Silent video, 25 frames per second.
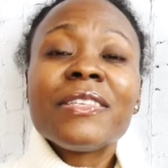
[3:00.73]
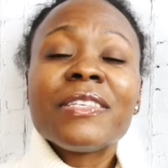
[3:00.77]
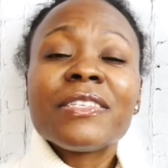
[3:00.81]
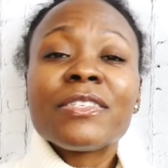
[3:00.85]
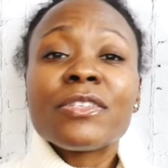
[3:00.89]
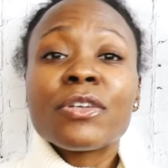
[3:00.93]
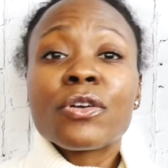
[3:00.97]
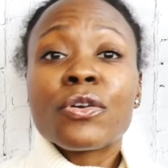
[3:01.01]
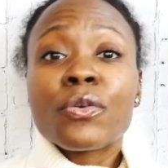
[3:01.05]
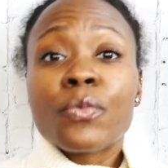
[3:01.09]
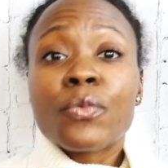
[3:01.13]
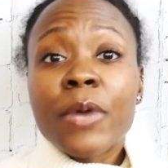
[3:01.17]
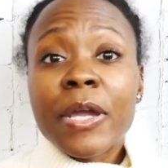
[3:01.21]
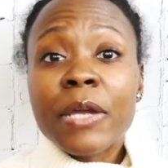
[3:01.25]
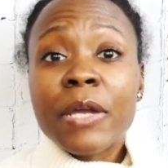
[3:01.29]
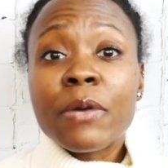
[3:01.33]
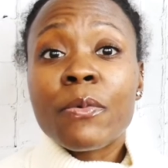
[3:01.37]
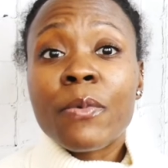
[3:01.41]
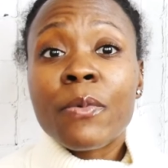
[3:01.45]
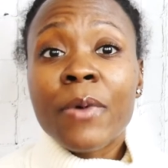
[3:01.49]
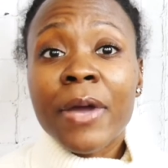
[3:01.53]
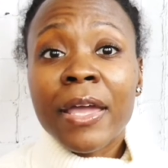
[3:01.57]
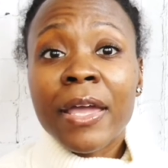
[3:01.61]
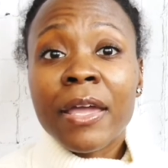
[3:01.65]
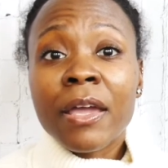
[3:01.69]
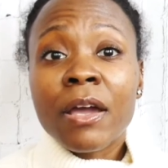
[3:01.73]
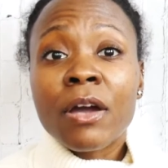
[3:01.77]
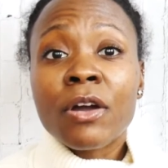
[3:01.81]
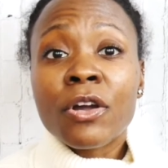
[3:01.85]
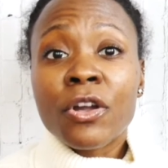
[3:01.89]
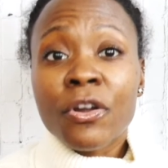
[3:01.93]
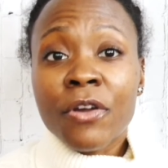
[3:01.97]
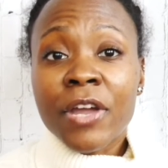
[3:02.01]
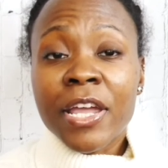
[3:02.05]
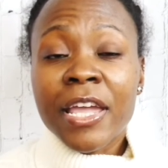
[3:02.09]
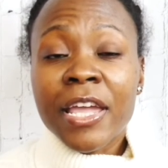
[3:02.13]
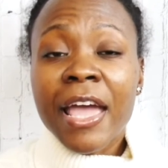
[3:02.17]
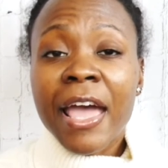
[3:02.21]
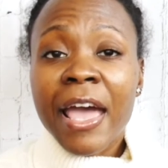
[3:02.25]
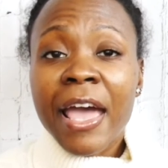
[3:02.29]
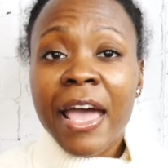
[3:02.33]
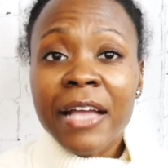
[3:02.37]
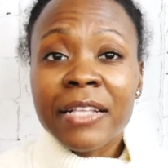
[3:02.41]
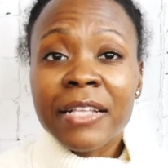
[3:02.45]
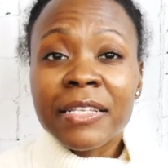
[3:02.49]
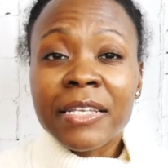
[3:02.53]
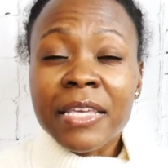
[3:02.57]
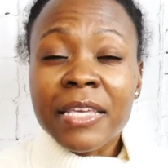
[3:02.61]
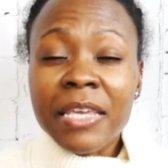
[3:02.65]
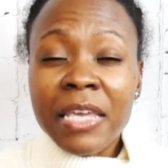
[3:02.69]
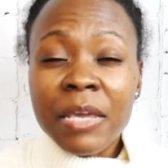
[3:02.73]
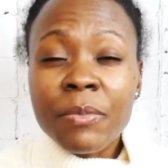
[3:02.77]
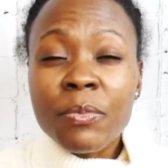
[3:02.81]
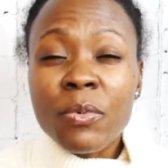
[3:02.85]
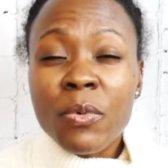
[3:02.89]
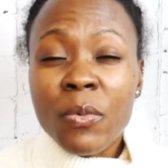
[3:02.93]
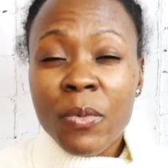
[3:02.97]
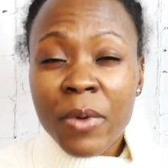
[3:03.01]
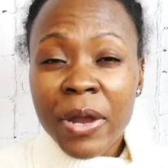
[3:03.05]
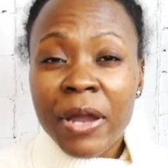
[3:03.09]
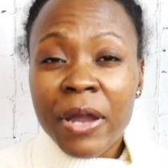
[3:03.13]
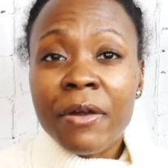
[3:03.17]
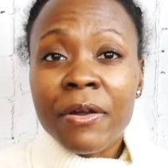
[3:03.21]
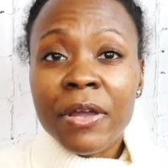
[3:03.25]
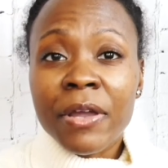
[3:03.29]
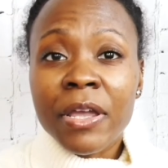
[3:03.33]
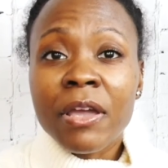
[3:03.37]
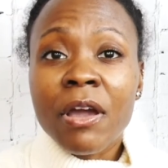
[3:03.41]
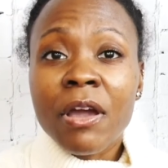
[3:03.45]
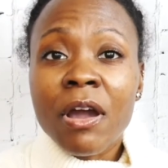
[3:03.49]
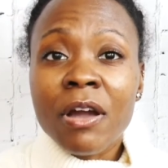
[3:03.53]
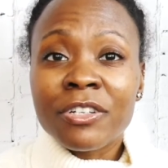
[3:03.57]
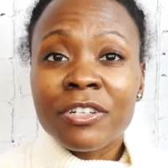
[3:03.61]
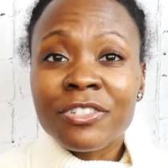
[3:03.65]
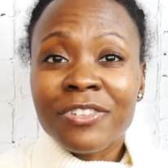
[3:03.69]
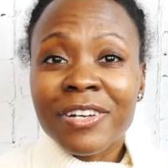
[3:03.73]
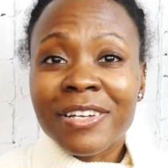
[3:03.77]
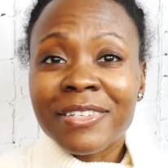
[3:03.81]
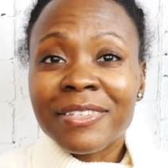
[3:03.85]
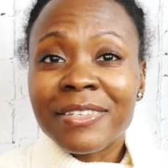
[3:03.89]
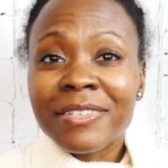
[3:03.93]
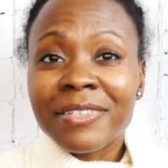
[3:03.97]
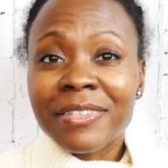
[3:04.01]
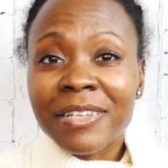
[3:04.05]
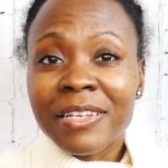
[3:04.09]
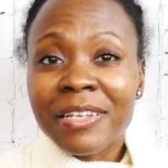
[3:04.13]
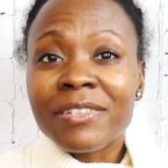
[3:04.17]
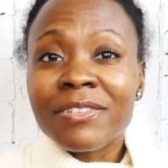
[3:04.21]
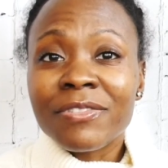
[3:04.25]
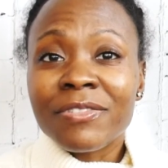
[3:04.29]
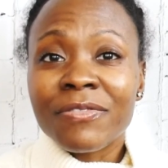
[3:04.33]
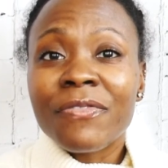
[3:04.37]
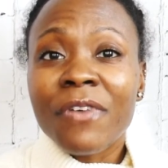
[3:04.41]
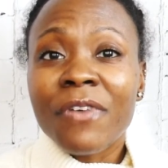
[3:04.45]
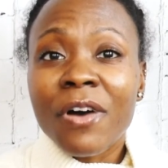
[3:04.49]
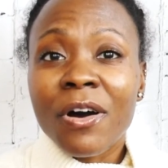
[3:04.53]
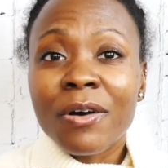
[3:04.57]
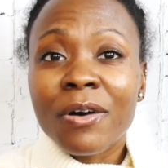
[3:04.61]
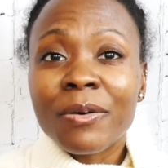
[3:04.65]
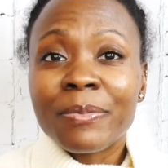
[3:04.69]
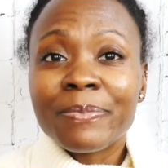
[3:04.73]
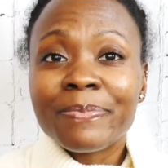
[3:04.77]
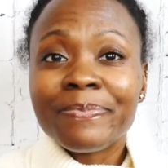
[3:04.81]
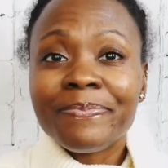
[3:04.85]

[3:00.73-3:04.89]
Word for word: is a great way, a great hack to keep wearing our dresses into fall.